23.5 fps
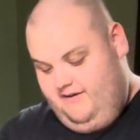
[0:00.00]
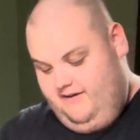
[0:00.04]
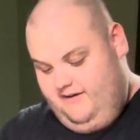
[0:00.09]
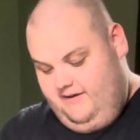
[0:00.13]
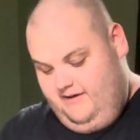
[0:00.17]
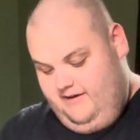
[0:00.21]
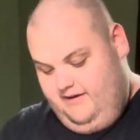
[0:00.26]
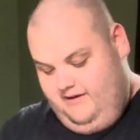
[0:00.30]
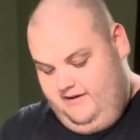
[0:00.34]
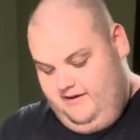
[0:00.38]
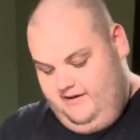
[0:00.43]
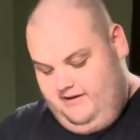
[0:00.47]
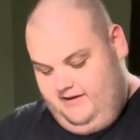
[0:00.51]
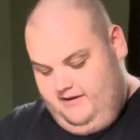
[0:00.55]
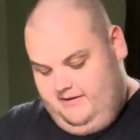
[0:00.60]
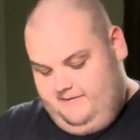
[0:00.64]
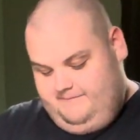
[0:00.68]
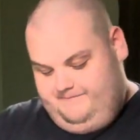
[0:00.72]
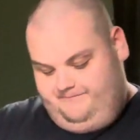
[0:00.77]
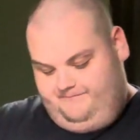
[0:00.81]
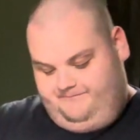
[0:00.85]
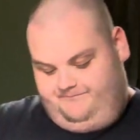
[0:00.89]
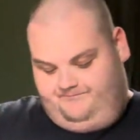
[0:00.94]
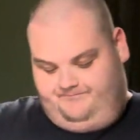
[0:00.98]

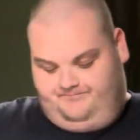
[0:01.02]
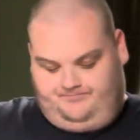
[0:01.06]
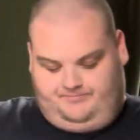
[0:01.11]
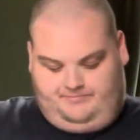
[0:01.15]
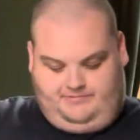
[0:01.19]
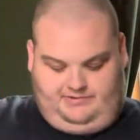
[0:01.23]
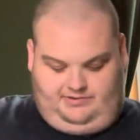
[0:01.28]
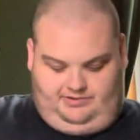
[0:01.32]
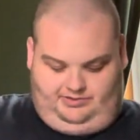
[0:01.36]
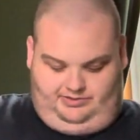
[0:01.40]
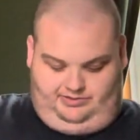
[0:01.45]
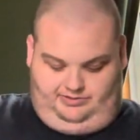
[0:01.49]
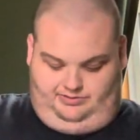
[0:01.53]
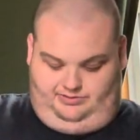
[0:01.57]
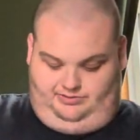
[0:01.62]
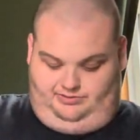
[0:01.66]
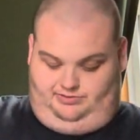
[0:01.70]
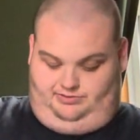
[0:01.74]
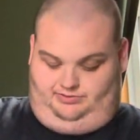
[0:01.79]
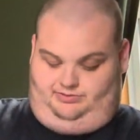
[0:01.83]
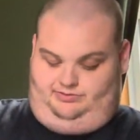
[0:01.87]
Nothing is said.